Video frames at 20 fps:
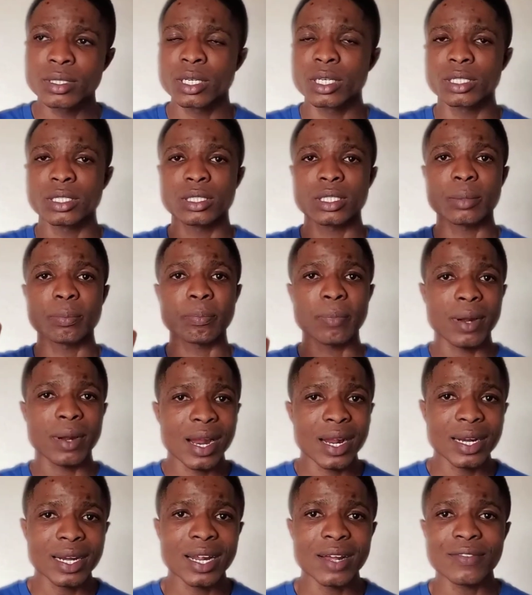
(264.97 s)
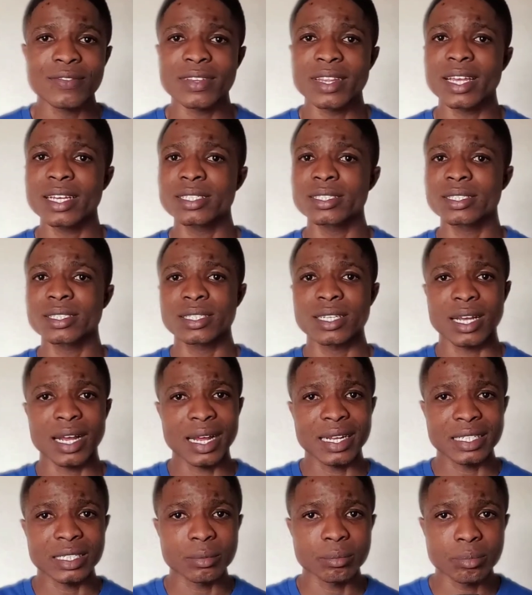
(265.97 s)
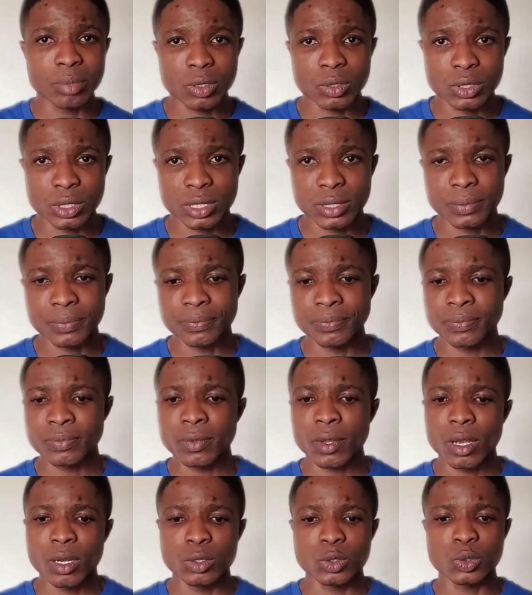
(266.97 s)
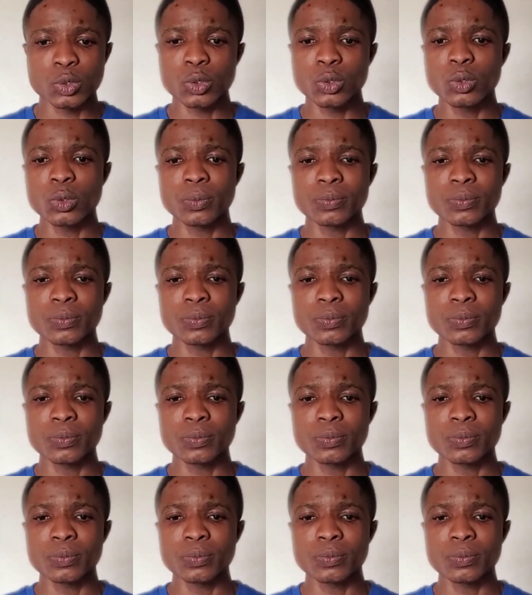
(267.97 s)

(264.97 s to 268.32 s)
the paragraph text, and the button. So